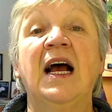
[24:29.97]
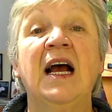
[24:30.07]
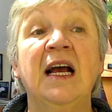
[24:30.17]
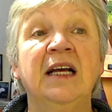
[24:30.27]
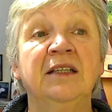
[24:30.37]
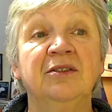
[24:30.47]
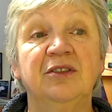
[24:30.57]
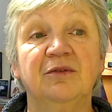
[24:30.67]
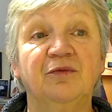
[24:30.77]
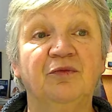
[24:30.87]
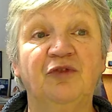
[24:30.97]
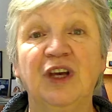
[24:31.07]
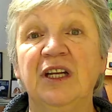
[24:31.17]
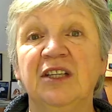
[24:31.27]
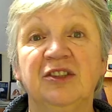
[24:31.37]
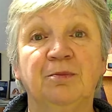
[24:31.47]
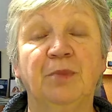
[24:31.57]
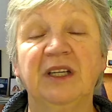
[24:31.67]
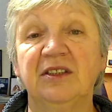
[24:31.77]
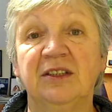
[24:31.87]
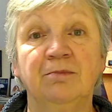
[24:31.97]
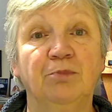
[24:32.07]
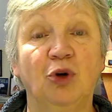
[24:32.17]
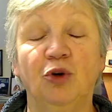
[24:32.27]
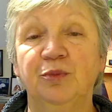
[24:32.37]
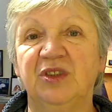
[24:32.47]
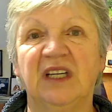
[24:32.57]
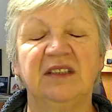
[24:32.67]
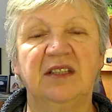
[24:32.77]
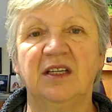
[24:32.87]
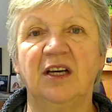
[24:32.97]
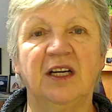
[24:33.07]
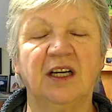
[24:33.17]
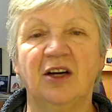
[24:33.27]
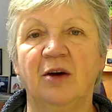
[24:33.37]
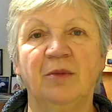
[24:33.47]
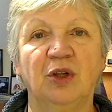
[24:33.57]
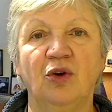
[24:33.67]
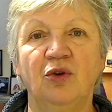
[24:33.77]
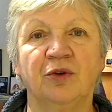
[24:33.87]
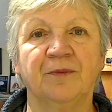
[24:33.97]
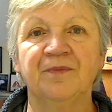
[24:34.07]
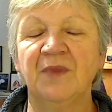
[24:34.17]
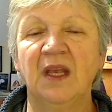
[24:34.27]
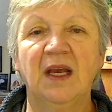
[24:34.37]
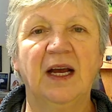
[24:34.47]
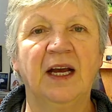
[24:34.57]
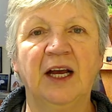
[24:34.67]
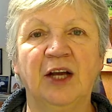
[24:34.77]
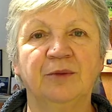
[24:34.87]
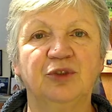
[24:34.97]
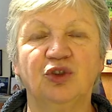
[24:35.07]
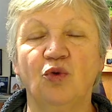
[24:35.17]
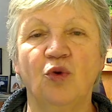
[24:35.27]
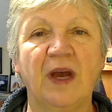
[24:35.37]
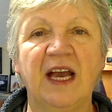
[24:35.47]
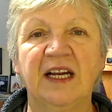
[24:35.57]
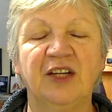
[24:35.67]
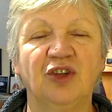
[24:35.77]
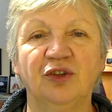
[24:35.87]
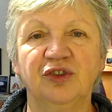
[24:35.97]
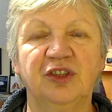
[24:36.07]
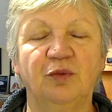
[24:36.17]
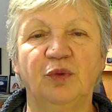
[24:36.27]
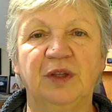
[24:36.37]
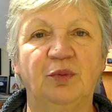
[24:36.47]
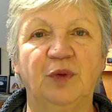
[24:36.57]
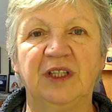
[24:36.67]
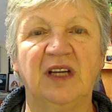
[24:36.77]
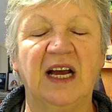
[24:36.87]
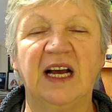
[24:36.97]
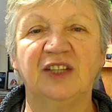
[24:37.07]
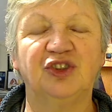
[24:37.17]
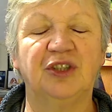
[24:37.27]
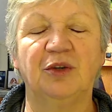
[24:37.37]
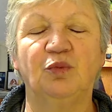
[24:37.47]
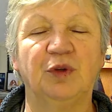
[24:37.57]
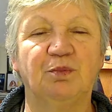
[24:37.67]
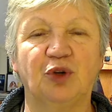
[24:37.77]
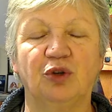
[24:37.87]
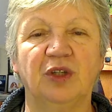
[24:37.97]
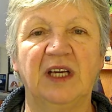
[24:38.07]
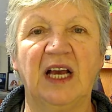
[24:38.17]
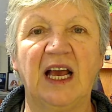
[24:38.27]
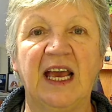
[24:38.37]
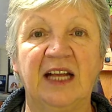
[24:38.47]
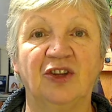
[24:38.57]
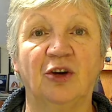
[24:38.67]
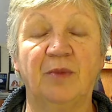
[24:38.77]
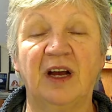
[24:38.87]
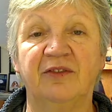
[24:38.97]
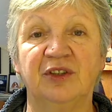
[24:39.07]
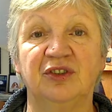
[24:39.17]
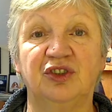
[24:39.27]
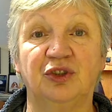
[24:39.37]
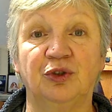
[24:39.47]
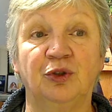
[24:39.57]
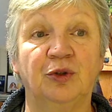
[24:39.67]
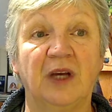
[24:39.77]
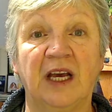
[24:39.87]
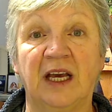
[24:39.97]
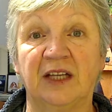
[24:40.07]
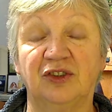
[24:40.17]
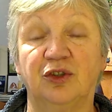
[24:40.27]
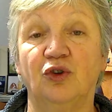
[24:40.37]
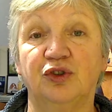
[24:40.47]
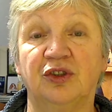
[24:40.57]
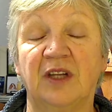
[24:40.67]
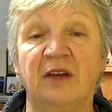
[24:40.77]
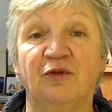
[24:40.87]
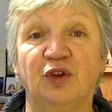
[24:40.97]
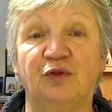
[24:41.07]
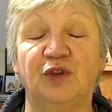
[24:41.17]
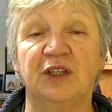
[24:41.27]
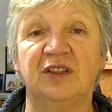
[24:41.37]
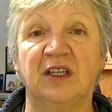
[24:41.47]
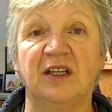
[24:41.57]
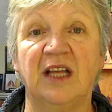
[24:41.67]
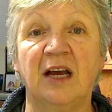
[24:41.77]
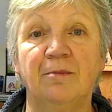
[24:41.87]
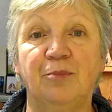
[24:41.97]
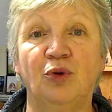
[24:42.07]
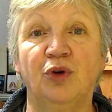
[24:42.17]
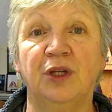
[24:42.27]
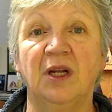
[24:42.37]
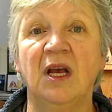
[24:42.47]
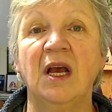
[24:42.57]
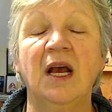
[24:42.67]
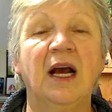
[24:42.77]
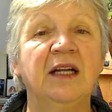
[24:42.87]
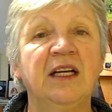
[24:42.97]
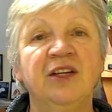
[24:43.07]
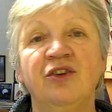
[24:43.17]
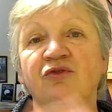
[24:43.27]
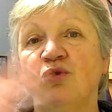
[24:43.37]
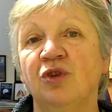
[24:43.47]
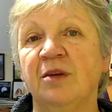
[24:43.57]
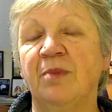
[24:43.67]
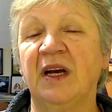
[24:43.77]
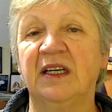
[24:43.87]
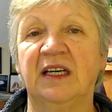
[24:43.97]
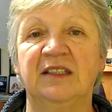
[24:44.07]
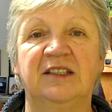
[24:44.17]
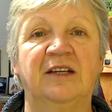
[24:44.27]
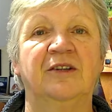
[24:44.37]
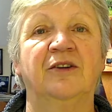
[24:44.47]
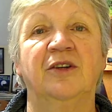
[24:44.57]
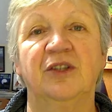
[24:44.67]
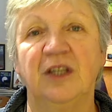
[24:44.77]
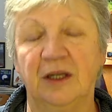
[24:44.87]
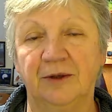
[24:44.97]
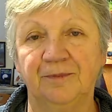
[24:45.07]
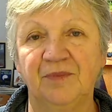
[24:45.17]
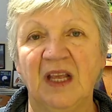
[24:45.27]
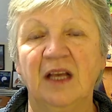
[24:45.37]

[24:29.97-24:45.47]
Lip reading: and various bits and bobs as they kind of come along. So any ducks that would hatch, that would probably end up having to slaughter them for the freezer at that point, and then you're rolling back into another year.